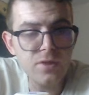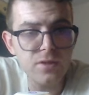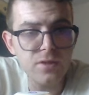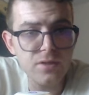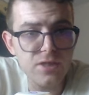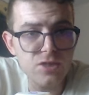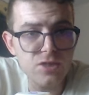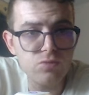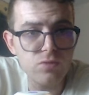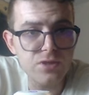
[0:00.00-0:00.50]

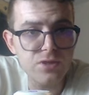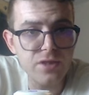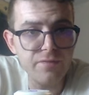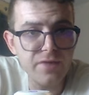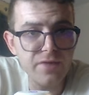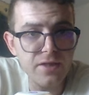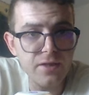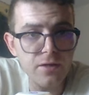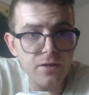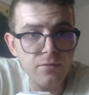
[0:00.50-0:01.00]
this was the
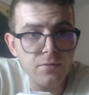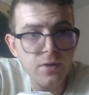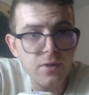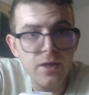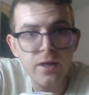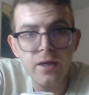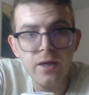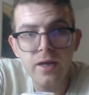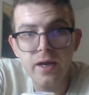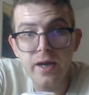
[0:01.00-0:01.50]
video.
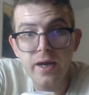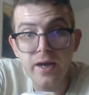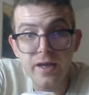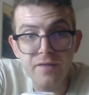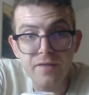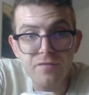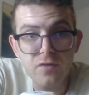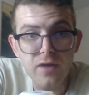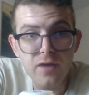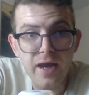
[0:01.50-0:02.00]

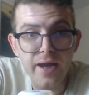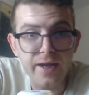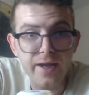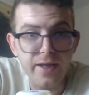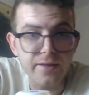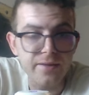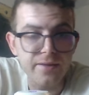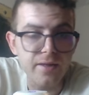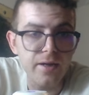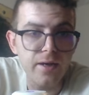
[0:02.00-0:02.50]
If you
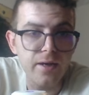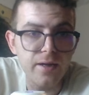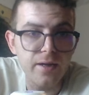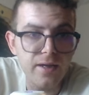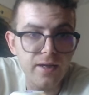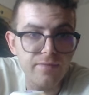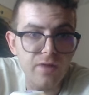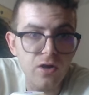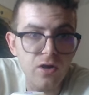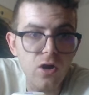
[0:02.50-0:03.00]
like it,
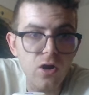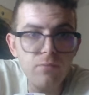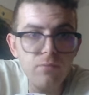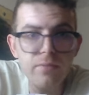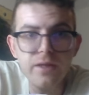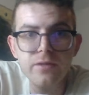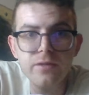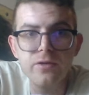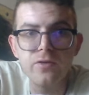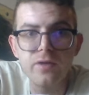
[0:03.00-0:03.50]
leave a
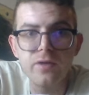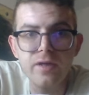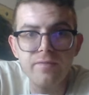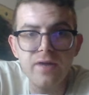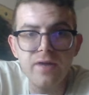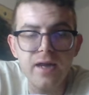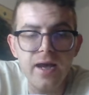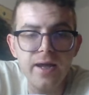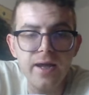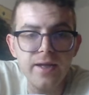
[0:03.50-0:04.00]
comment or
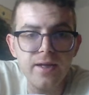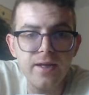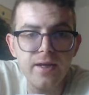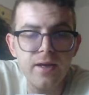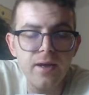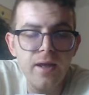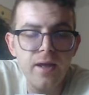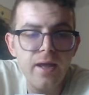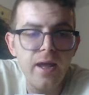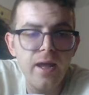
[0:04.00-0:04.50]
leave a like,
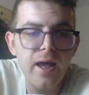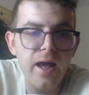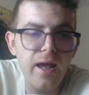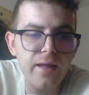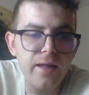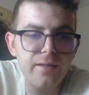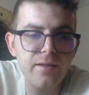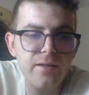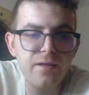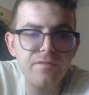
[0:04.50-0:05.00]

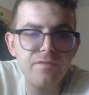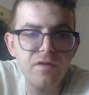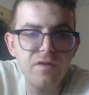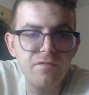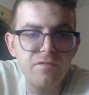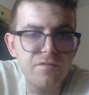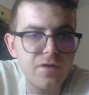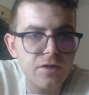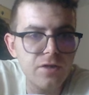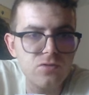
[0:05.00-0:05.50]
and
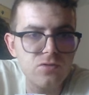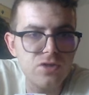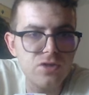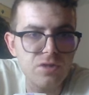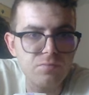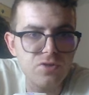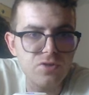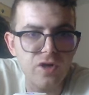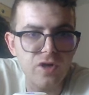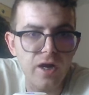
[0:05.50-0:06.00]
feel free to
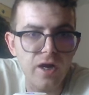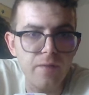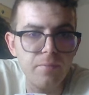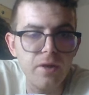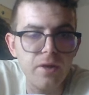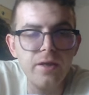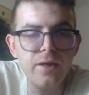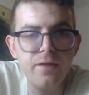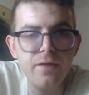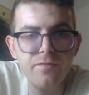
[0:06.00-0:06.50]
subscribe
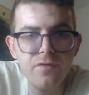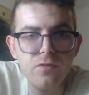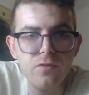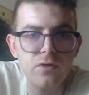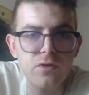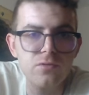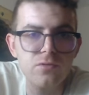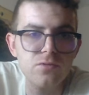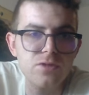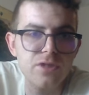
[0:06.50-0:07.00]
if you
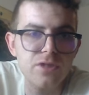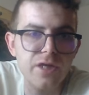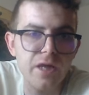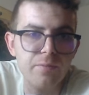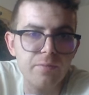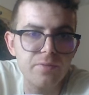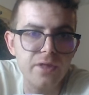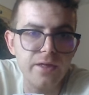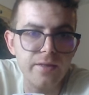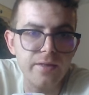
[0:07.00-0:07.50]
want to stay
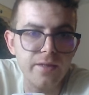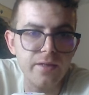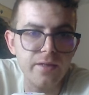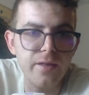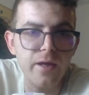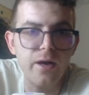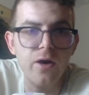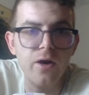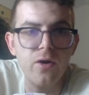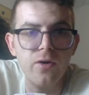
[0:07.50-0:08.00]

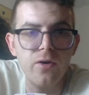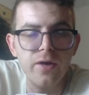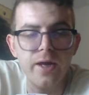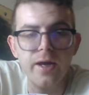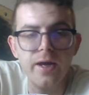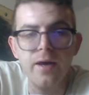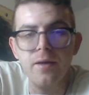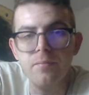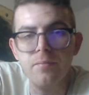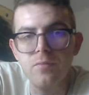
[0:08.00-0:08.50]
updated on
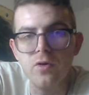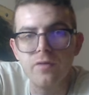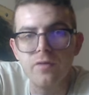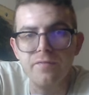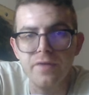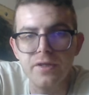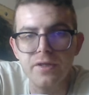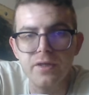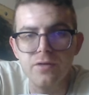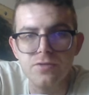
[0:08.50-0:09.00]
more
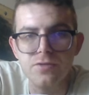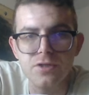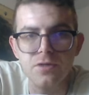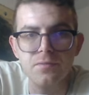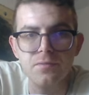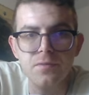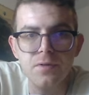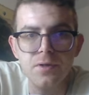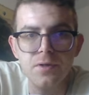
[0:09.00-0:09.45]
videos.